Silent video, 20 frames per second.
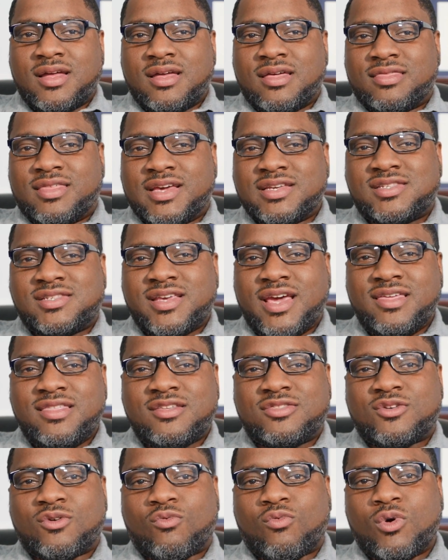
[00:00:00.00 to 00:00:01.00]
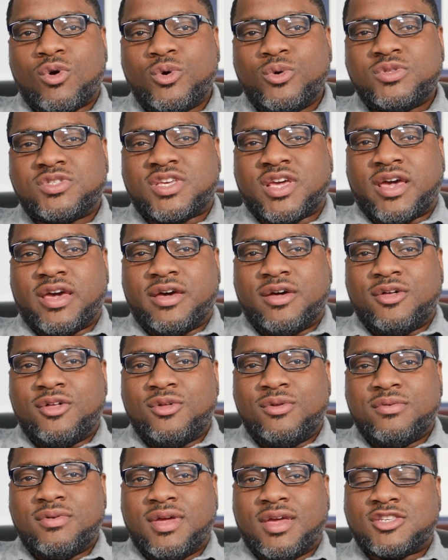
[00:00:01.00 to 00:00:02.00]
They say that the road to
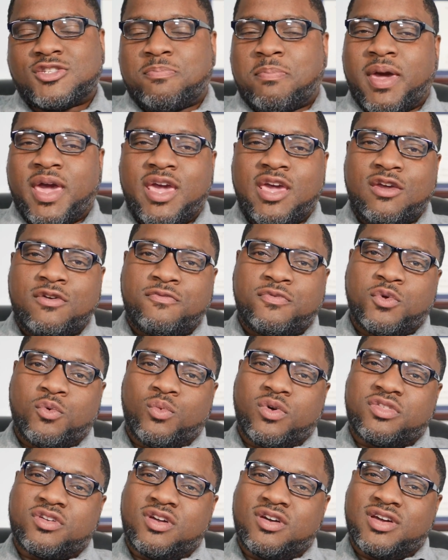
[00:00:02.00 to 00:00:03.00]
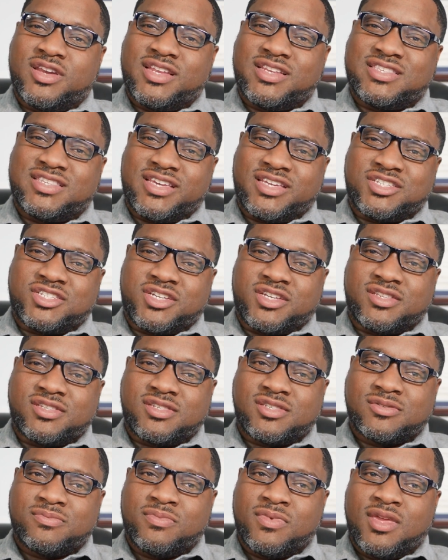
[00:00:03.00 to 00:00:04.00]
hell is paved with good
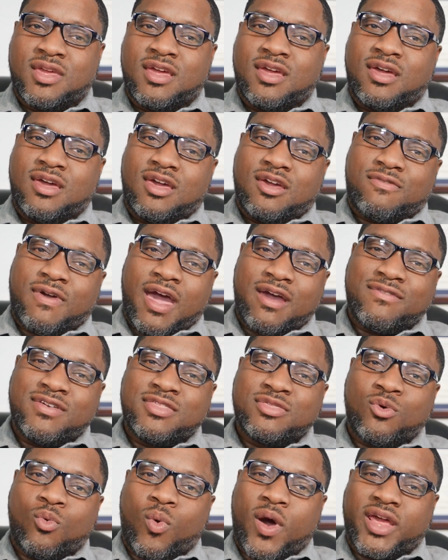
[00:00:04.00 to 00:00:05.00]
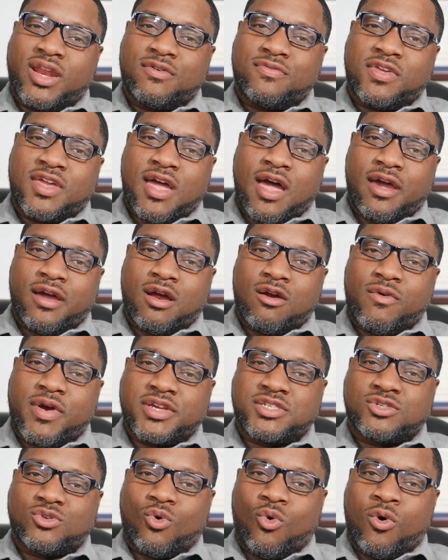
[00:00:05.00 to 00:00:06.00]
intentions. If having the weight of the
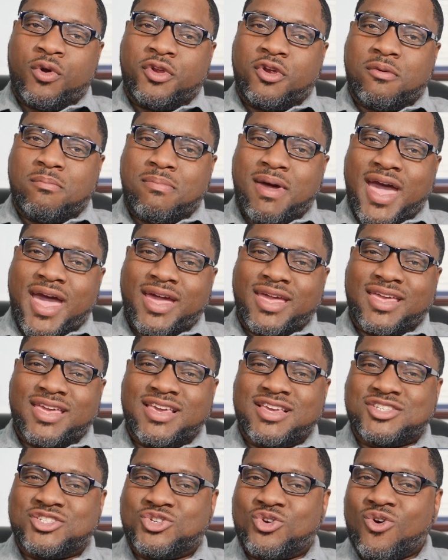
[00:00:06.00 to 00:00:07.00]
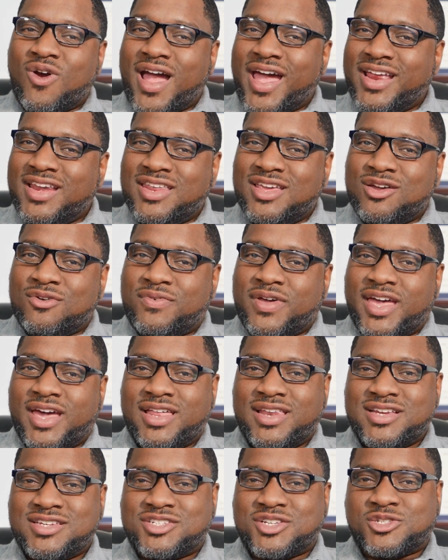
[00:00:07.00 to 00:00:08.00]
IRS on your back is your idea of a
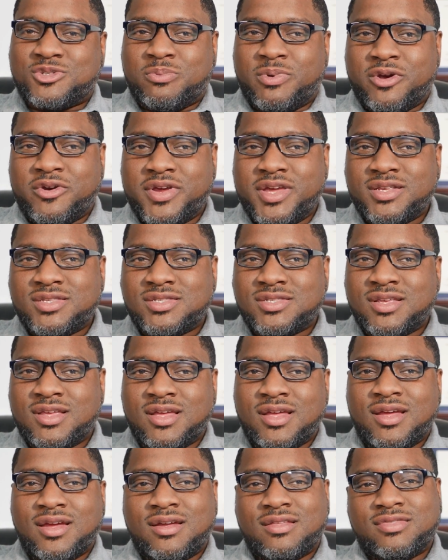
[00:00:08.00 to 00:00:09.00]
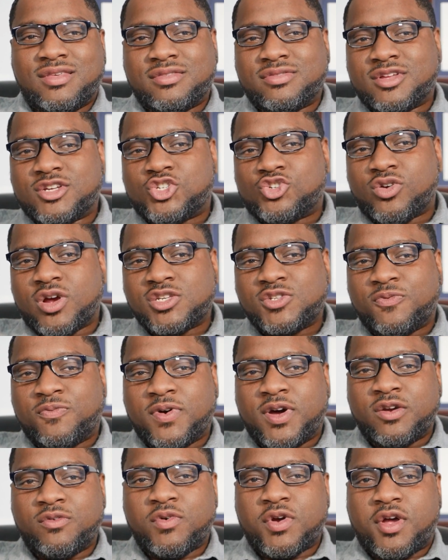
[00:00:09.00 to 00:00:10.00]
hellish experience, then the trust
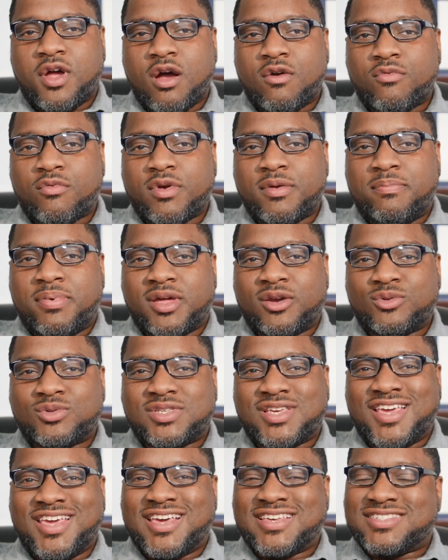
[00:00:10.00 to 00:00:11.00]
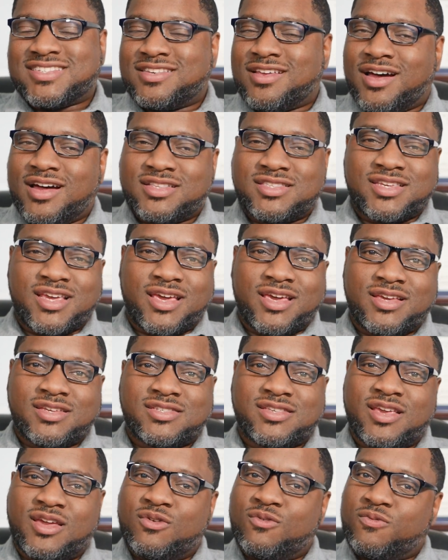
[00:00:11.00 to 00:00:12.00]
fund recovery penalty is
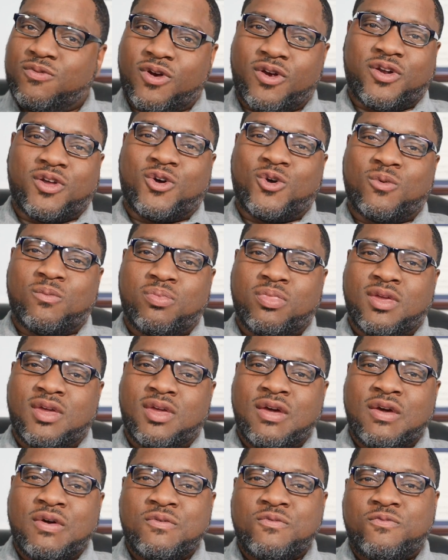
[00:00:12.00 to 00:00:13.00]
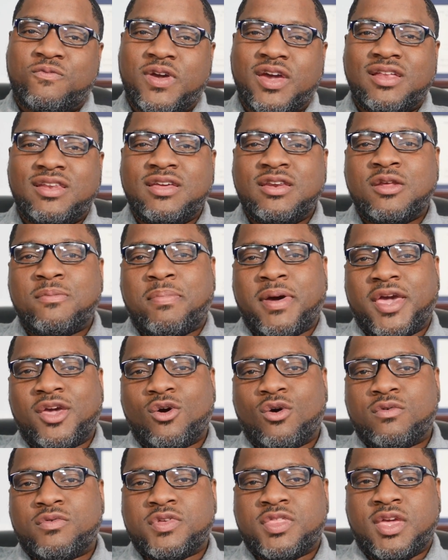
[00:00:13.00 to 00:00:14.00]
Dante's Inferno. Failing to pay
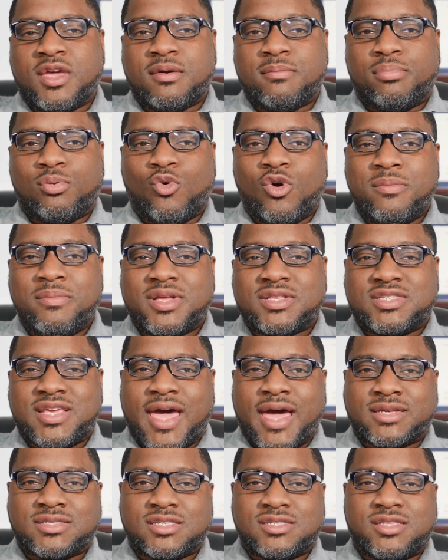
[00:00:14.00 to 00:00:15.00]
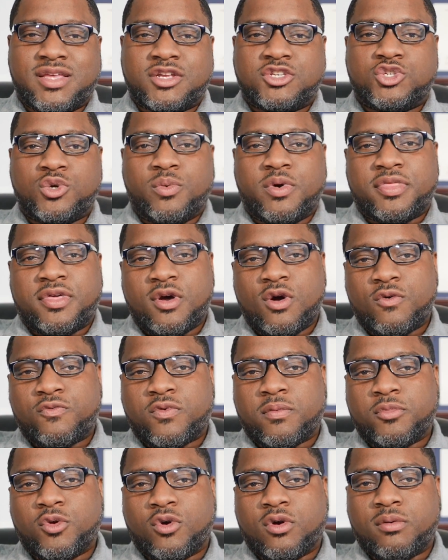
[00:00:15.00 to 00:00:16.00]
over the employment taxes that you withheld
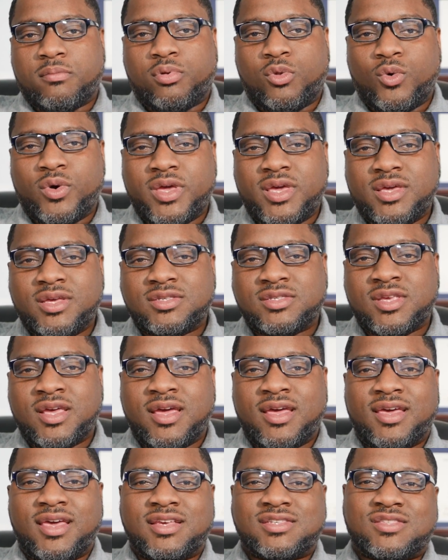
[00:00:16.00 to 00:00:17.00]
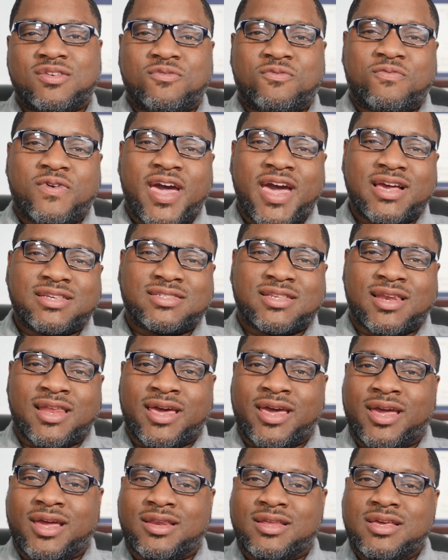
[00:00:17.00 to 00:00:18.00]
from your employees is the fast
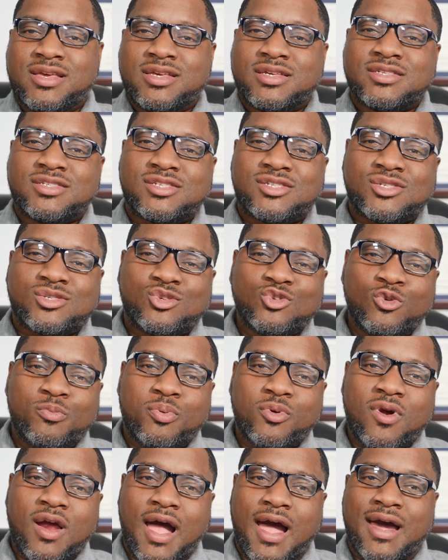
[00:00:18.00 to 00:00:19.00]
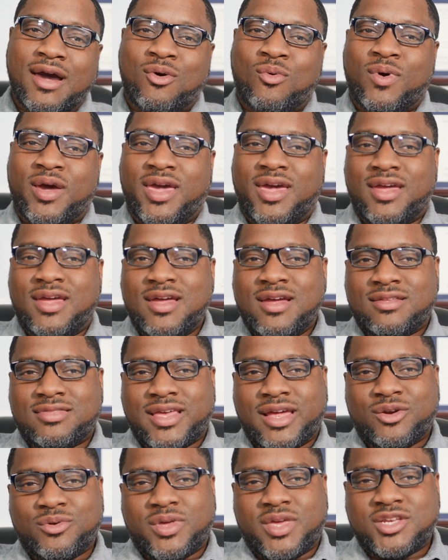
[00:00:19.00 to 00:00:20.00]
lane, super highway
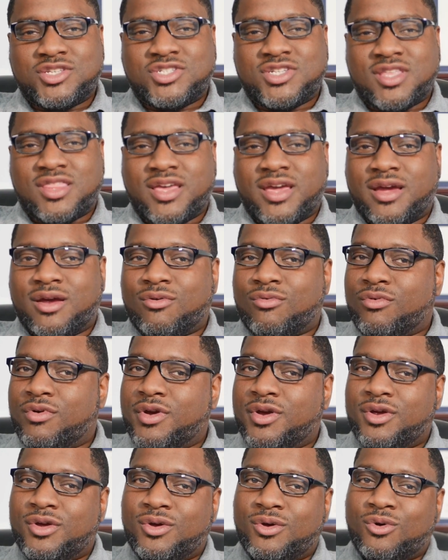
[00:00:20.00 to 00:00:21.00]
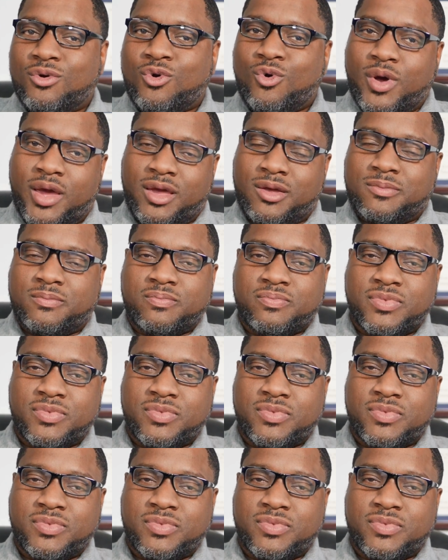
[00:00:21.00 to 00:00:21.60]
that'll get you there real quick.